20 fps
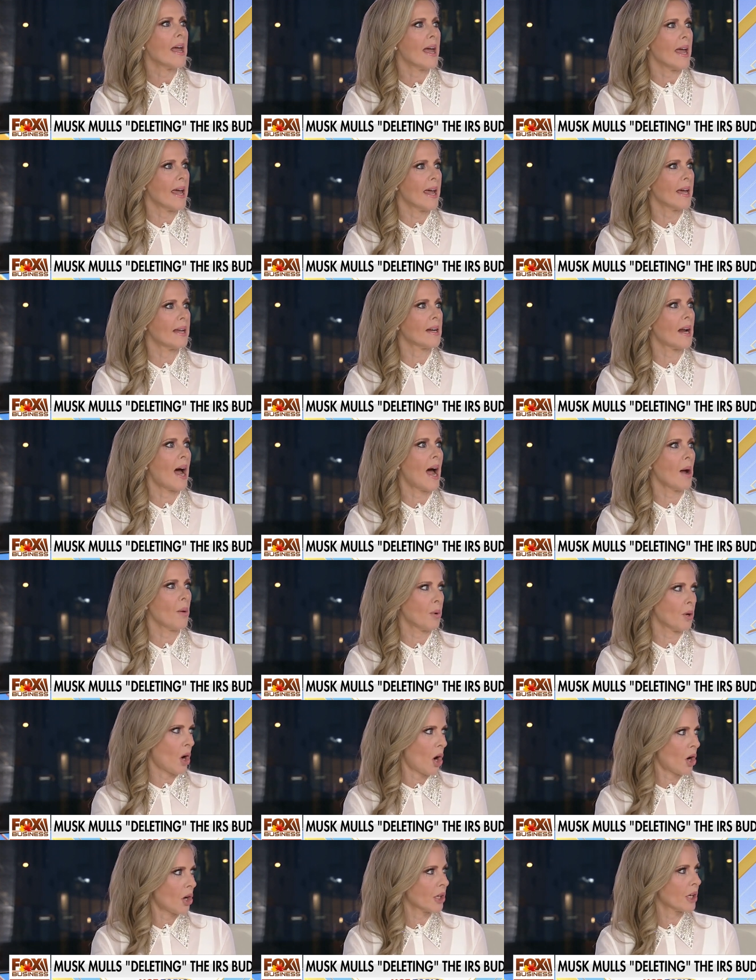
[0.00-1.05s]
And I
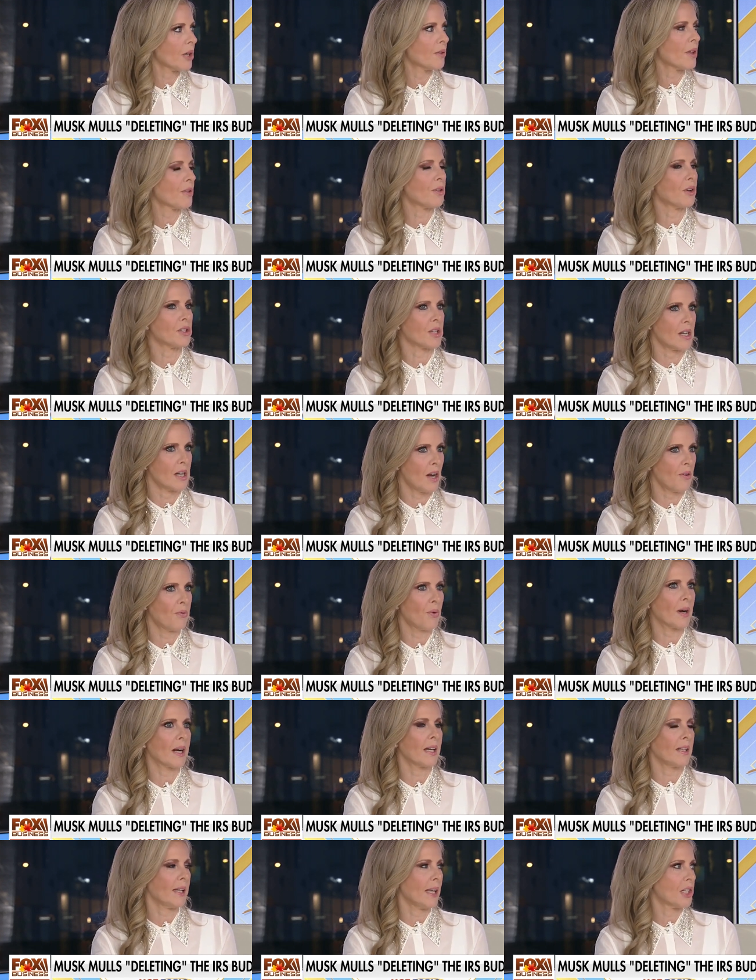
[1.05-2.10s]
would argue that there's enough
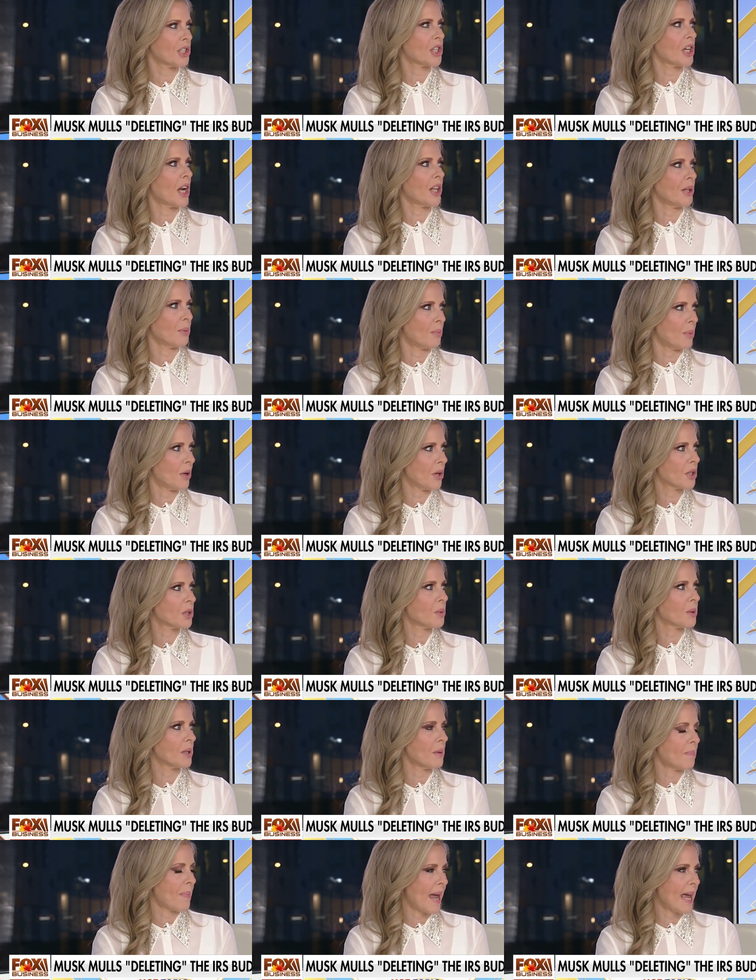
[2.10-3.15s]
regulation on the books
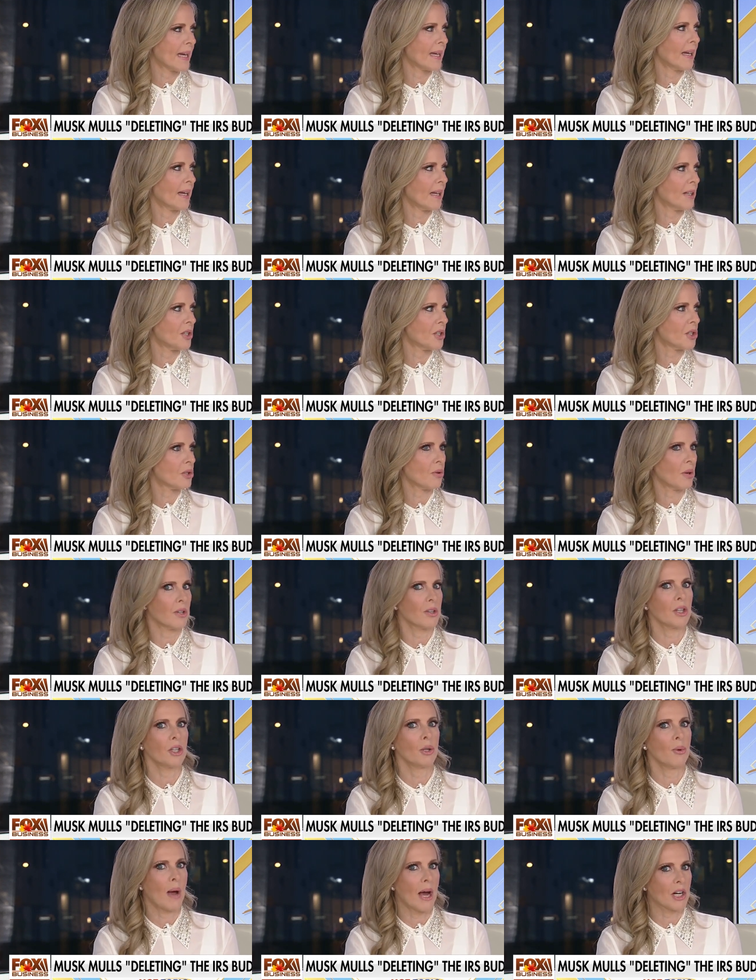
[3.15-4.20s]
with the banking industry
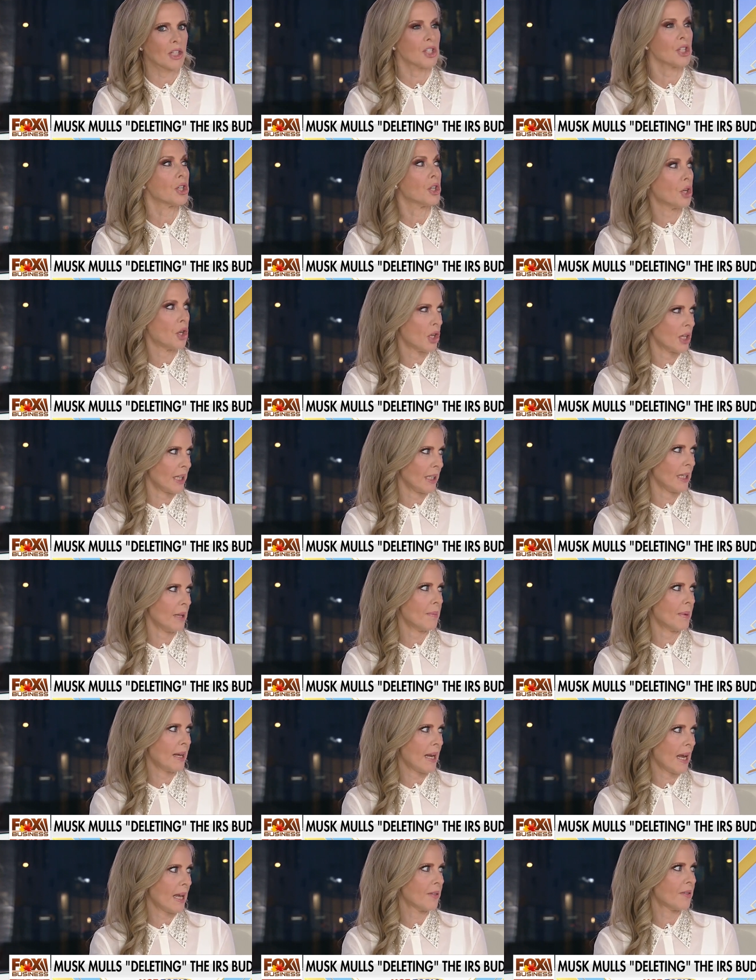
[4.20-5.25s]
that you actually could
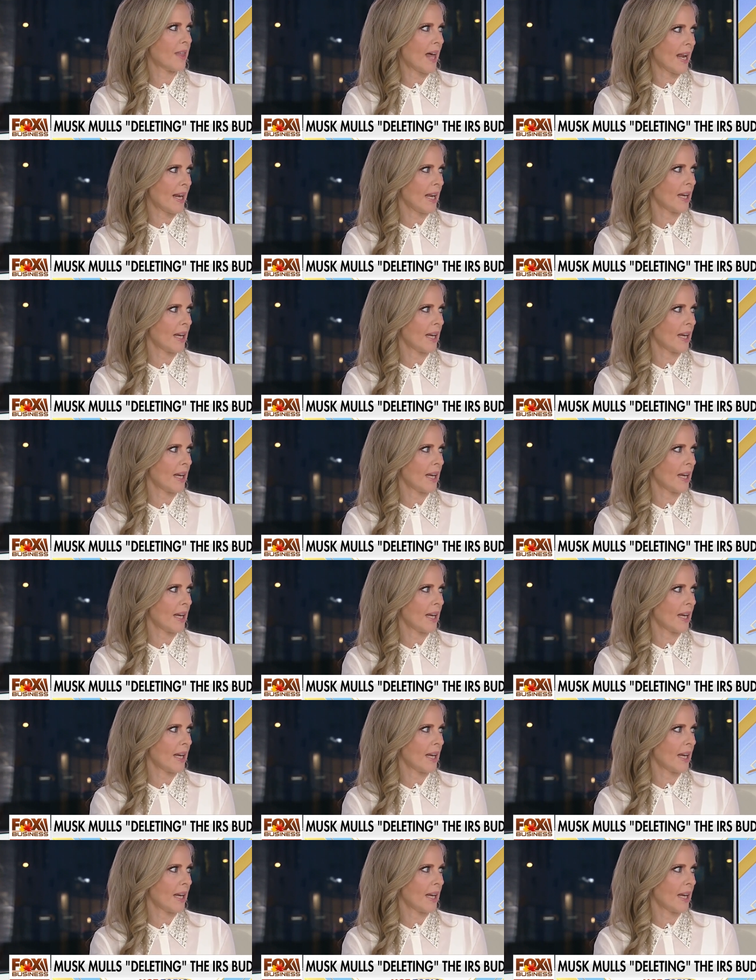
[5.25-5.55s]
eliminate that